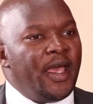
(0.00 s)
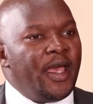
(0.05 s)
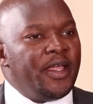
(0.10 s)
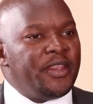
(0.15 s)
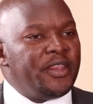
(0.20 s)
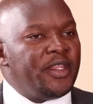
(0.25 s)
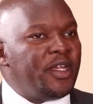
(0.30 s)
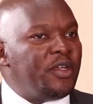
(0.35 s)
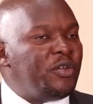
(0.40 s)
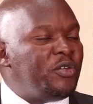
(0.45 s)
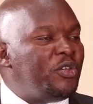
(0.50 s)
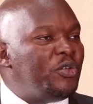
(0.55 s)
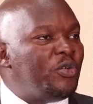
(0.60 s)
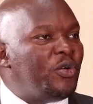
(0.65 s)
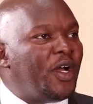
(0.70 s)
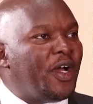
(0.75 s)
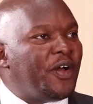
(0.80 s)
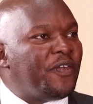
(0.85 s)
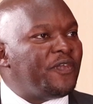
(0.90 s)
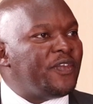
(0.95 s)
and then you
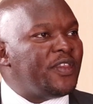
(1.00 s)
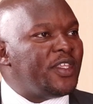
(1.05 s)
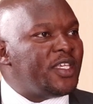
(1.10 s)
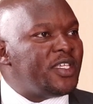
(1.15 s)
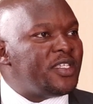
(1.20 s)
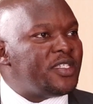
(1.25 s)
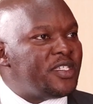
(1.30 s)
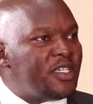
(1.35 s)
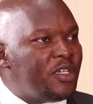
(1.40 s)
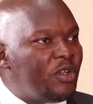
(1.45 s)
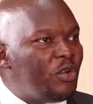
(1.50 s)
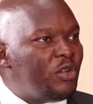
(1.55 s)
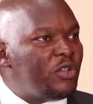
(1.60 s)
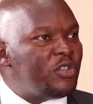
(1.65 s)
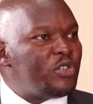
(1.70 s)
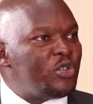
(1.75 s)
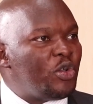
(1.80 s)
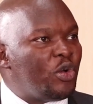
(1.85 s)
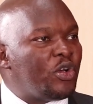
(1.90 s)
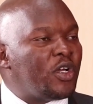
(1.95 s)
have the single
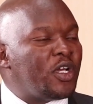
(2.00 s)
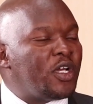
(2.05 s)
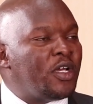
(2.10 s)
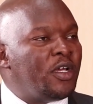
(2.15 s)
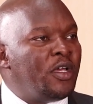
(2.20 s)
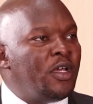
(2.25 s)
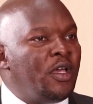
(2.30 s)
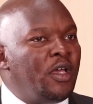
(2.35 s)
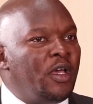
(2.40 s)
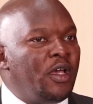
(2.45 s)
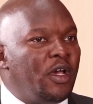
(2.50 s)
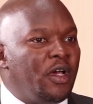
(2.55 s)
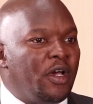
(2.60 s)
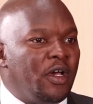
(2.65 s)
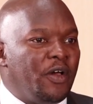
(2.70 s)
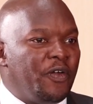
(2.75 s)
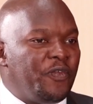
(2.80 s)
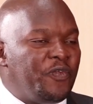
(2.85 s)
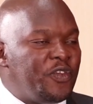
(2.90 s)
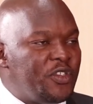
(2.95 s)
stock
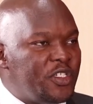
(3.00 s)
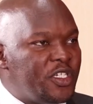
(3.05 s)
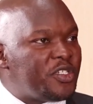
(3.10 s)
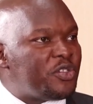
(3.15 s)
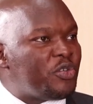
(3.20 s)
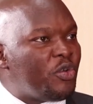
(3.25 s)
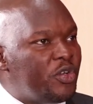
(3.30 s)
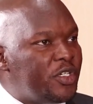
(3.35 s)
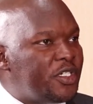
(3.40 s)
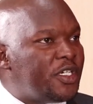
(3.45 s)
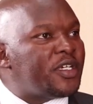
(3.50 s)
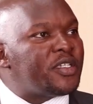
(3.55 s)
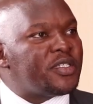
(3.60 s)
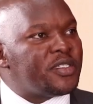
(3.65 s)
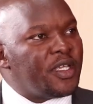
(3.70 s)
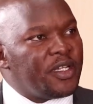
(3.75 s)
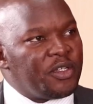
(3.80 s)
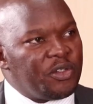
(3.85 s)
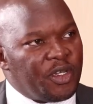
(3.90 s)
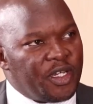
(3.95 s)
uh, futures
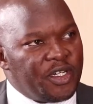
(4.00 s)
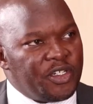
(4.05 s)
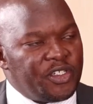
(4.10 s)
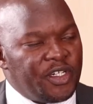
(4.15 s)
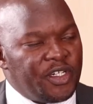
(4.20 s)
contracts that you can